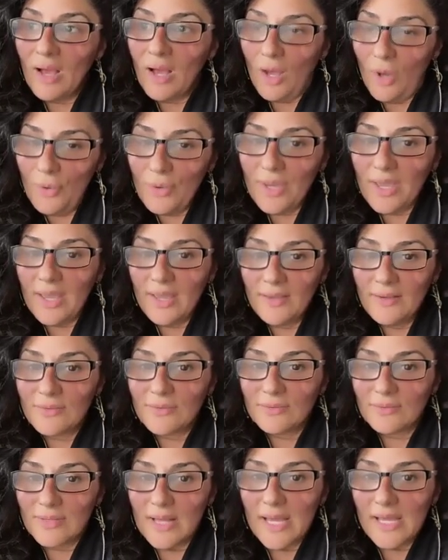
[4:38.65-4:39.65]
Okay,
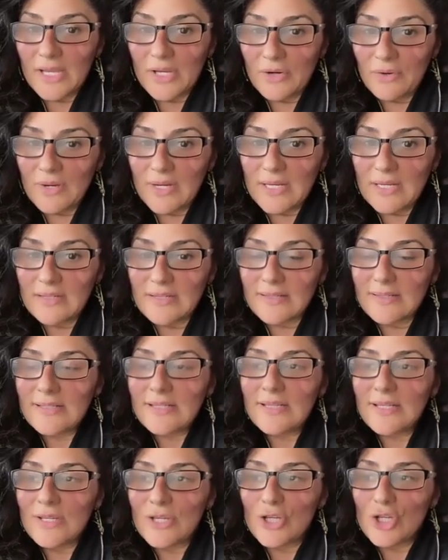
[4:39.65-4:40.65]
I agreed.
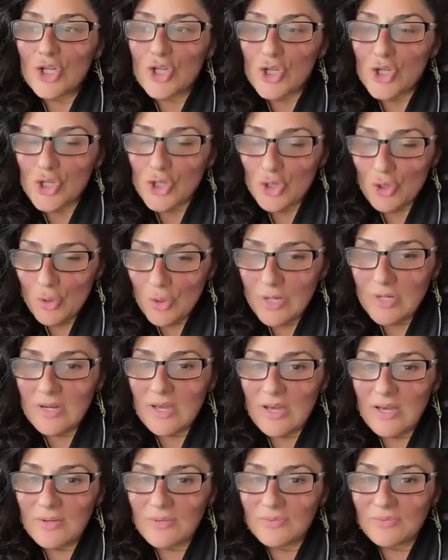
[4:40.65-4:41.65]
Sure
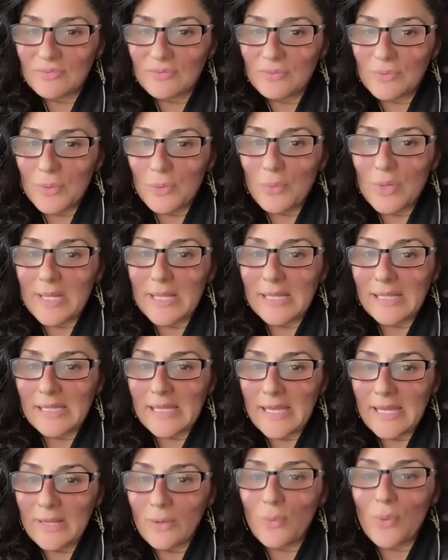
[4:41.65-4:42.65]
enough, when we
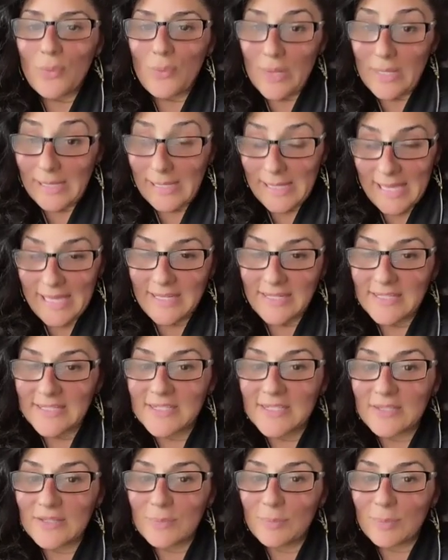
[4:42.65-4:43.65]
landed
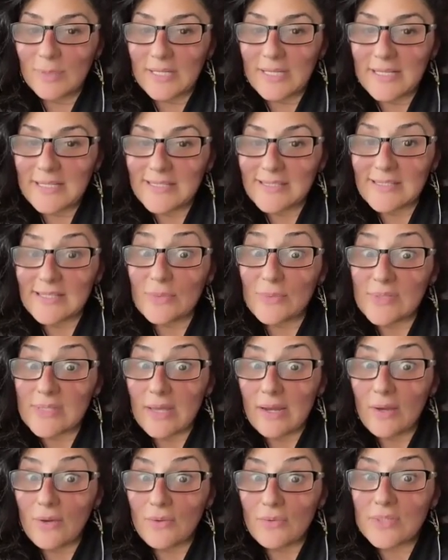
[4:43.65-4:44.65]
to the place, it was at
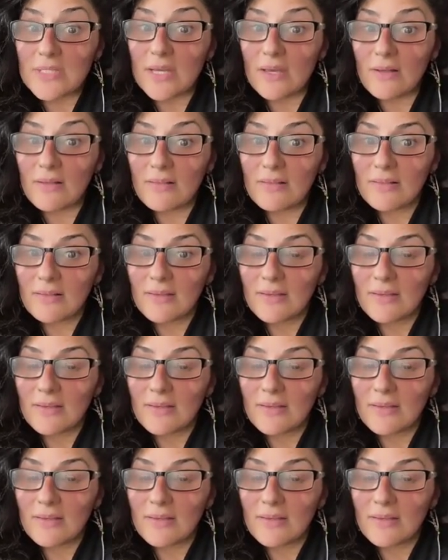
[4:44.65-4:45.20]
a hotel.